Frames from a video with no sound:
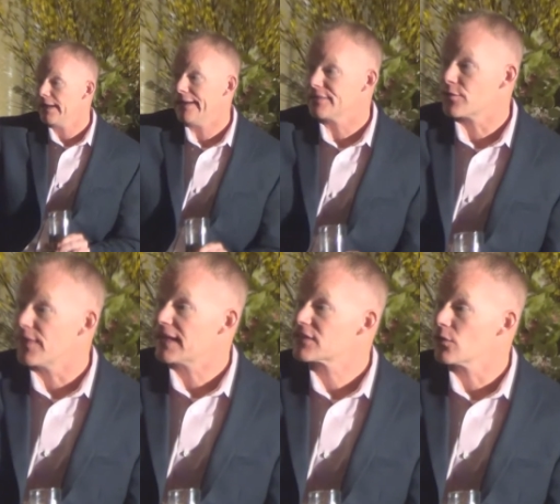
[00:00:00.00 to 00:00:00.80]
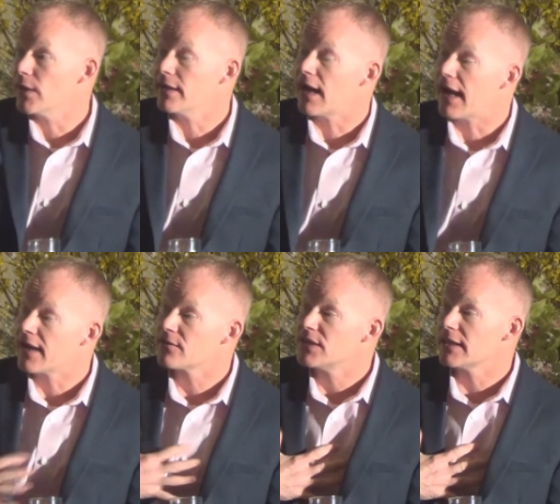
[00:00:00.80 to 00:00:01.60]
And so that's the way
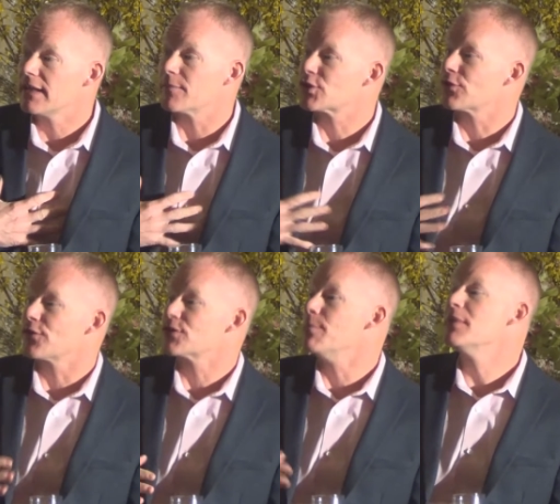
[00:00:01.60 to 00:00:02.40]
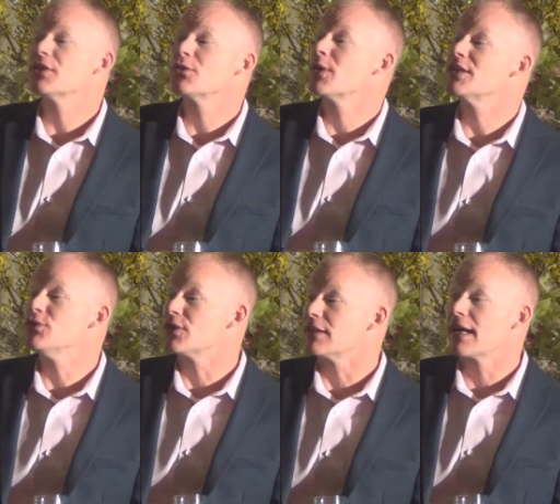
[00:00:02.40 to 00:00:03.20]
I have done it. I'm sure there's a million
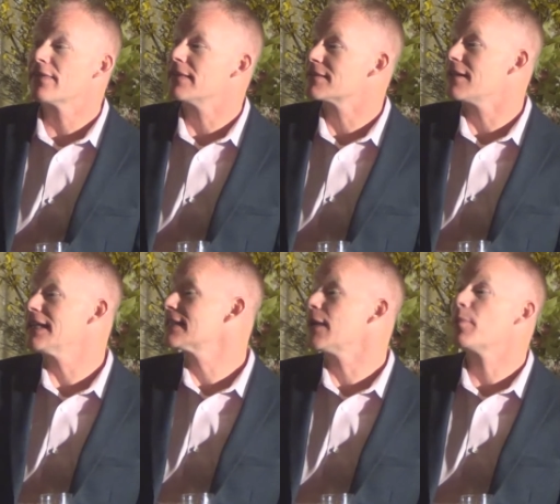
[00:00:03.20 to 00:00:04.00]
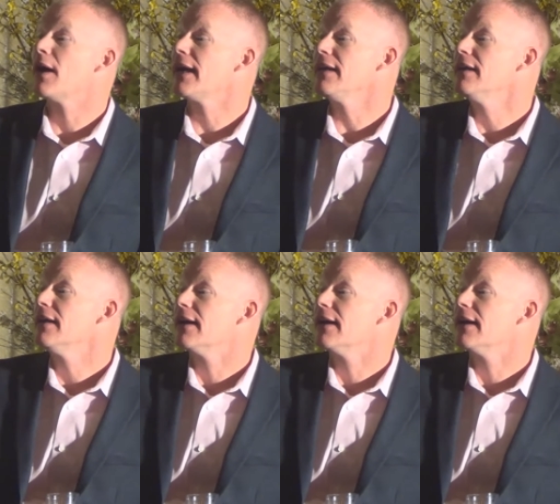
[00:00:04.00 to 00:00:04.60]
ways you could cut and slice that pie.